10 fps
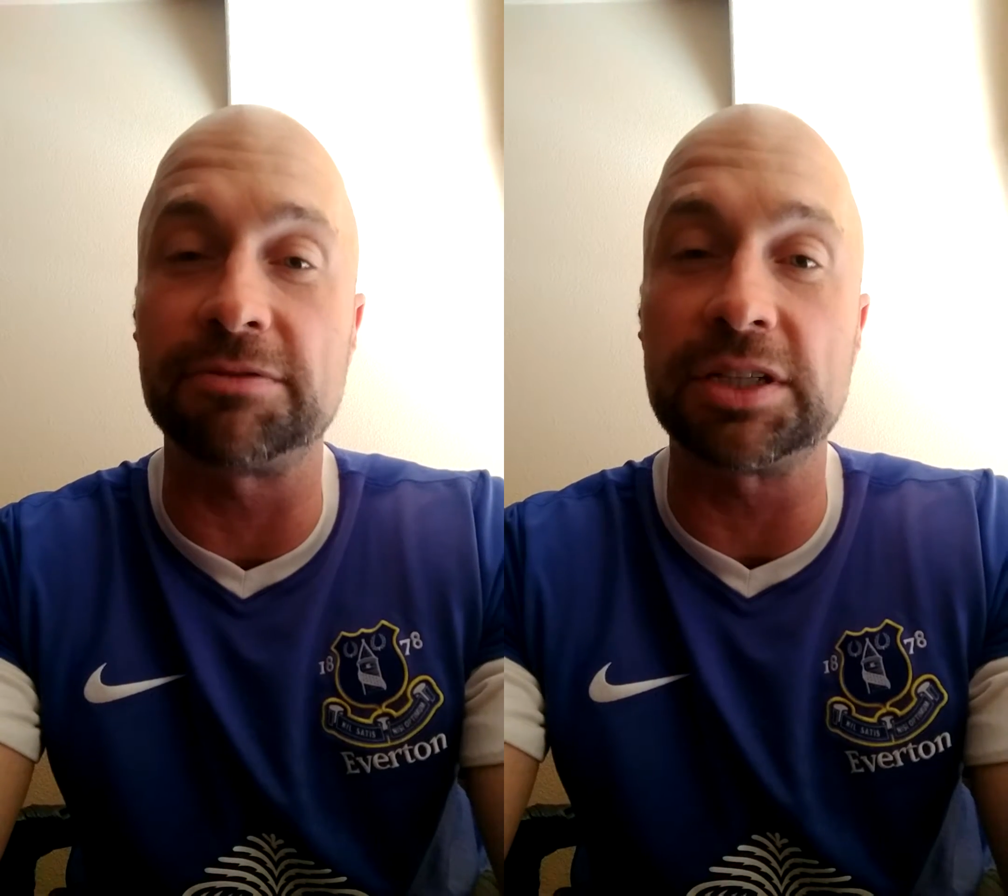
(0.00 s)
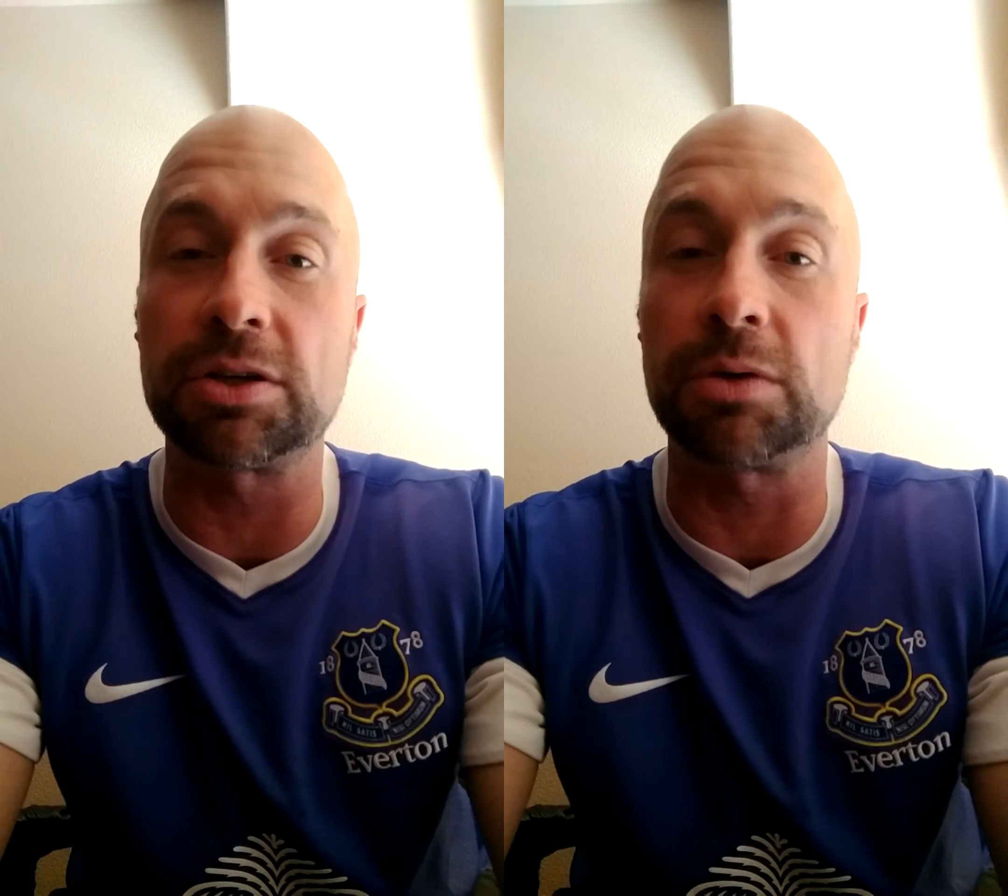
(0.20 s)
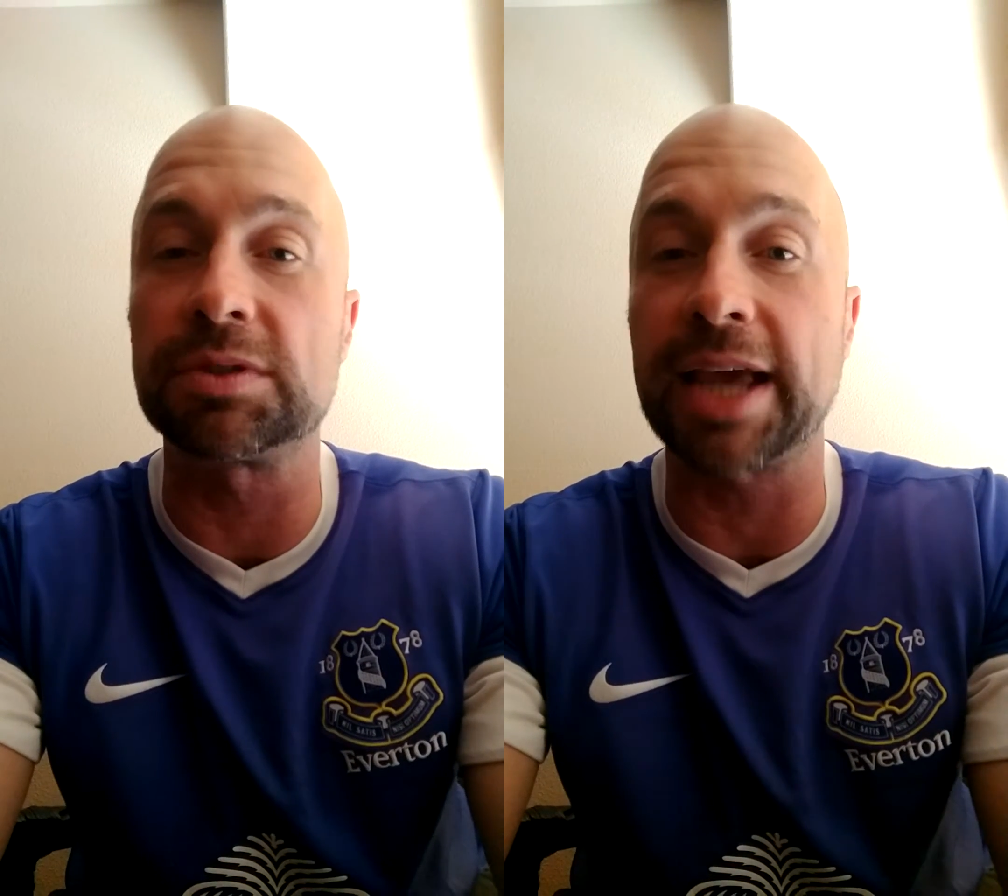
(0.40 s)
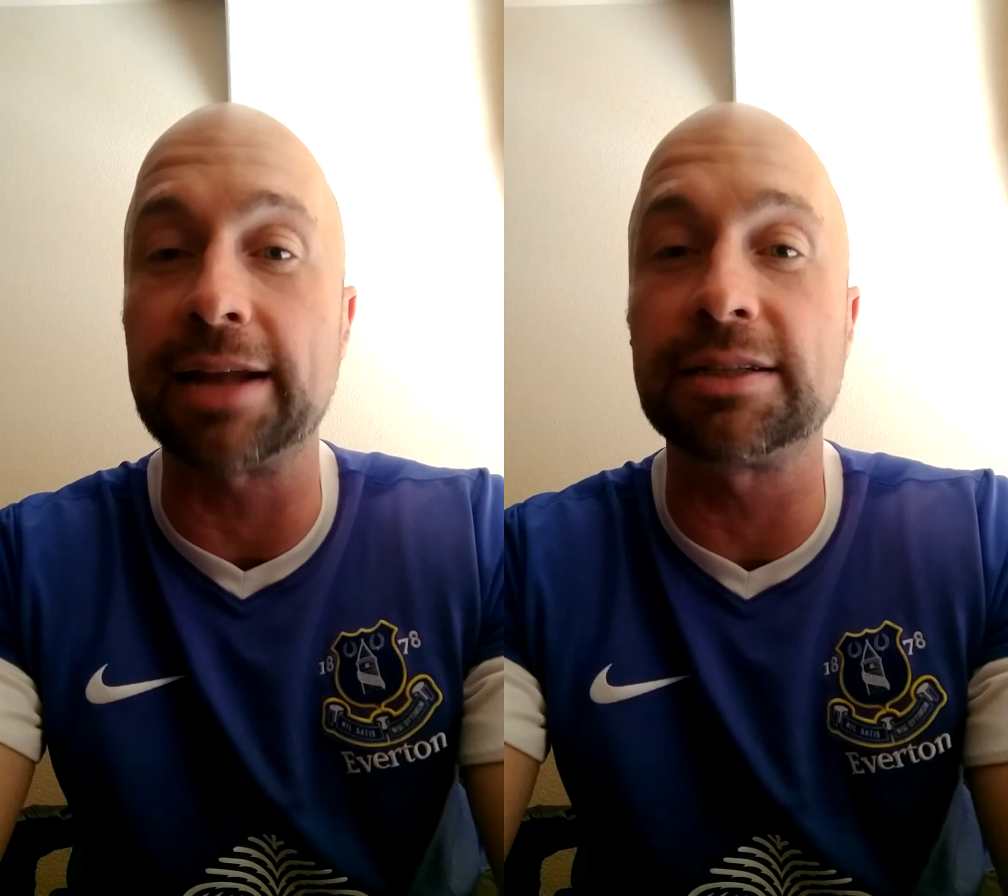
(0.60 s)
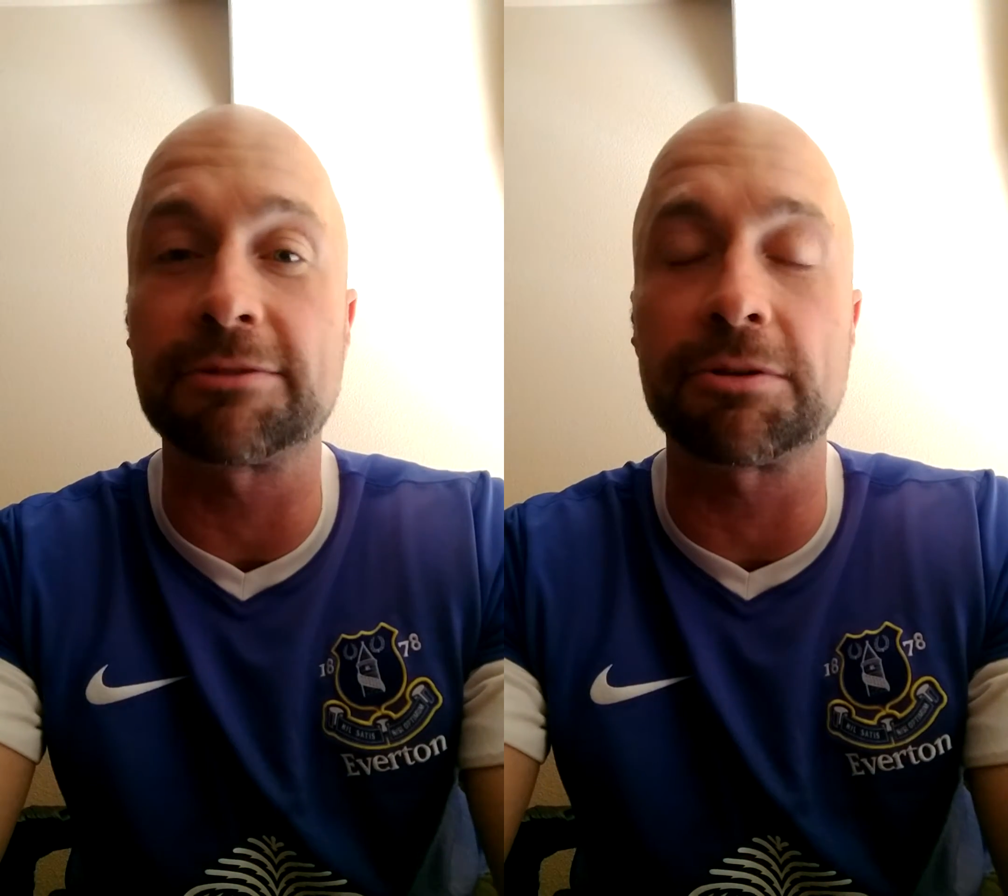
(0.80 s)
vetoed
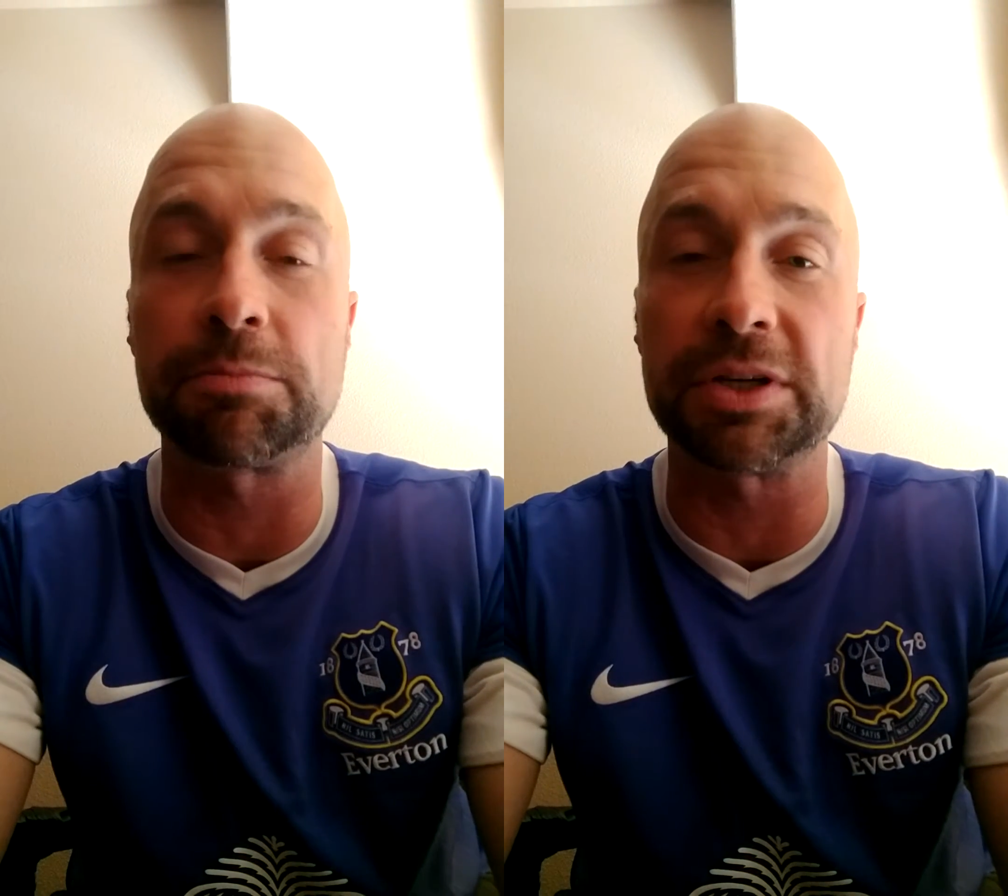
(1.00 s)
10 different